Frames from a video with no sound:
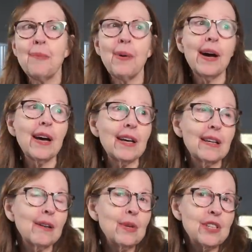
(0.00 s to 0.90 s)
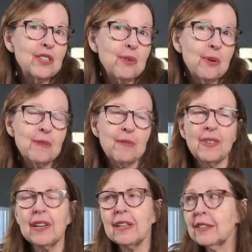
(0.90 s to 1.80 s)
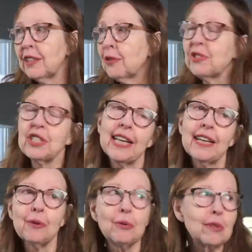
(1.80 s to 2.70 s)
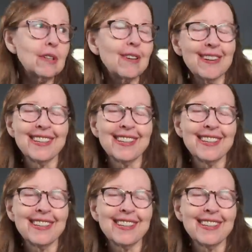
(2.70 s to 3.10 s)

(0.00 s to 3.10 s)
but we just sort of well you know she's getting older